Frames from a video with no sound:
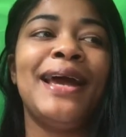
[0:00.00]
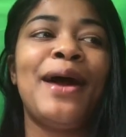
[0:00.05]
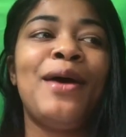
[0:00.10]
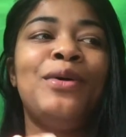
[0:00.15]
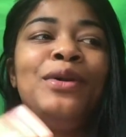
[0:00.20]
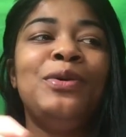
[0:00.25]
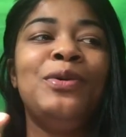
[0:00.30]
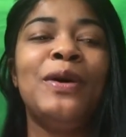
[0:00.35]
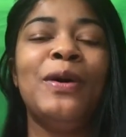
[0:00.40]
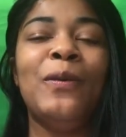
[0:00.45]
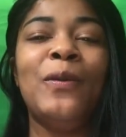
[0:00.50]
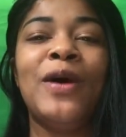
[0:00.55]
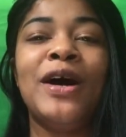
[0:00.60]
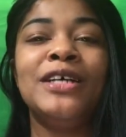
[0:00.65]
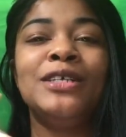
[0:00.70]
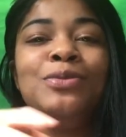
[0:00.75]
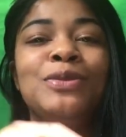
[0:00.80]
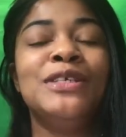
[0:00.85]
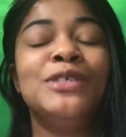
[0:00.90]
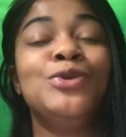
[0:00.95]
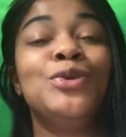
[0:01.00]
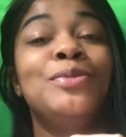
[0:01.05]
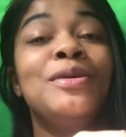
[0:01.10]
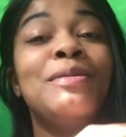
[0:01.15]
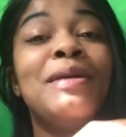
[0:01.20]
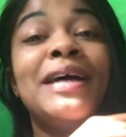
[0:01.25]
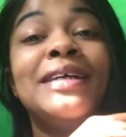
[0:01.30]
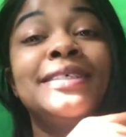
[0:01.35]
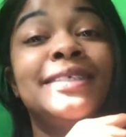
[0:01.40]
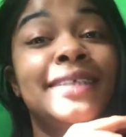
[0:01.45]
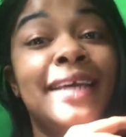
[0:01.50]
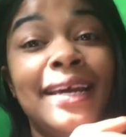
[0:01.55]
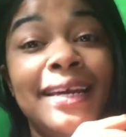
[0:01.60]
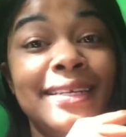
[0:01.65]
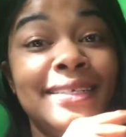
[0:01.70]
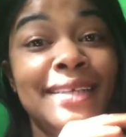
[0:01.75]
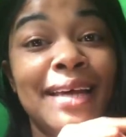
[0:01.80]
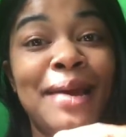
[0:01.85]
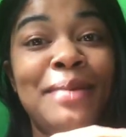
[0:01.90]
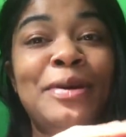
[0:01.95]
I only went once, but this would be my
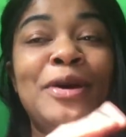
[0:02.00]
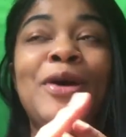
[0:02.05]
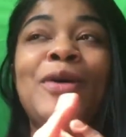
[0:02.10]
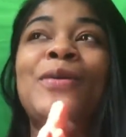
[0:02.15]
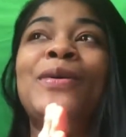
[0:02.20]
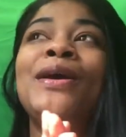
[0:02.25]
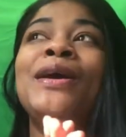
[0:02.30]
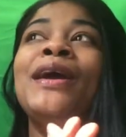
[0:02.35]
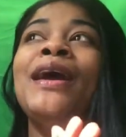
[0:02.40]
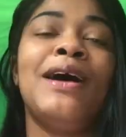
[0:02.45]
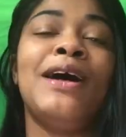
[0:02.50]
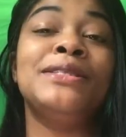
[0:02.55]
second time going.